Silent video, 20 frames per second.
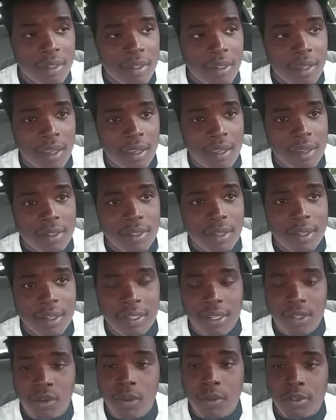and it's because
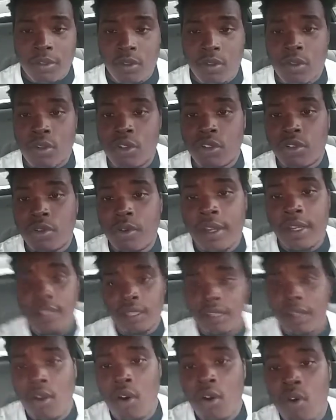I know I was gonna go straight
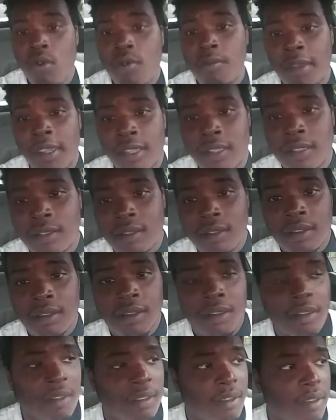to the home base.
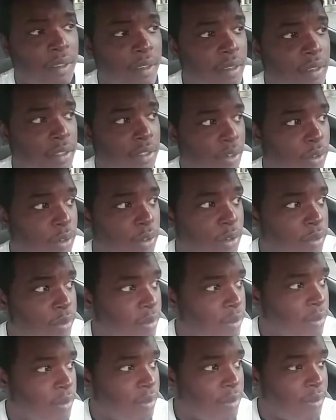So
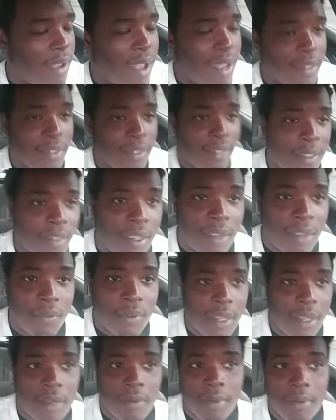I did that. But
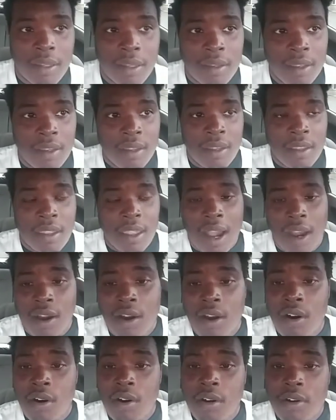anyway, I
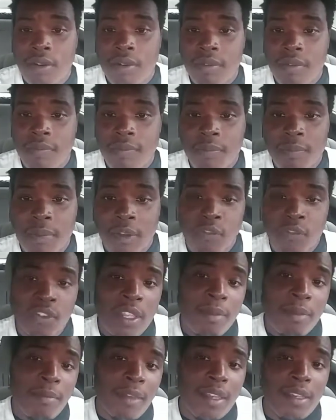called my
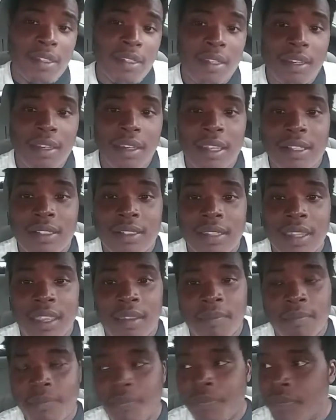fleet manager the next
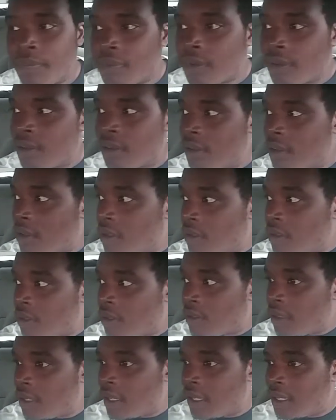day,
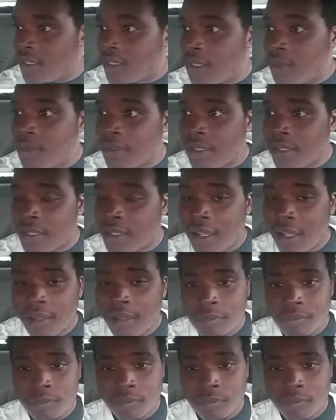and she was just like,